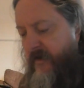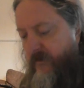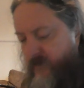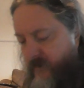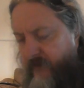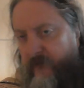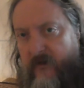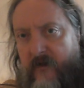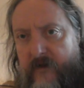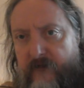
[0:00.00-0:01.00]
So
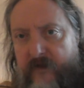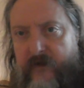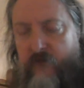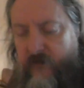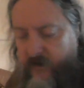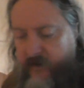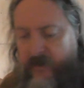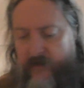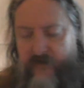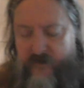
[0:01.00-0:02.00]
far, I've read all the
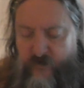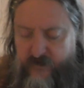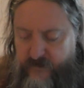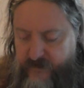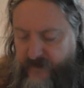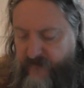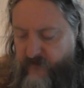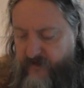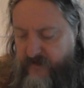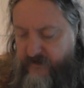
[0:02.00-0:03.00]
coverless ones that he's
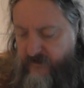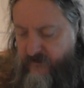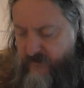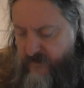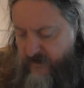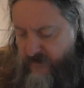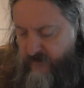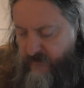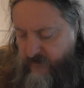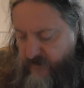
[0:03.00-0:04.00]
given me. So,
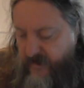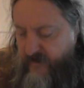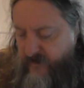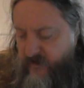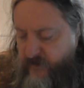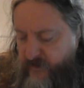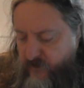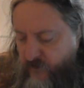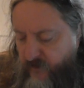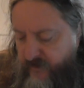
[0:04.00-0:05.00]
and there's been some
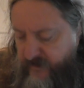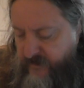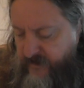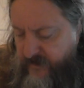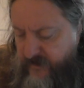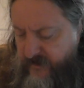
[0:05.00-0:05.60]
good ones actually.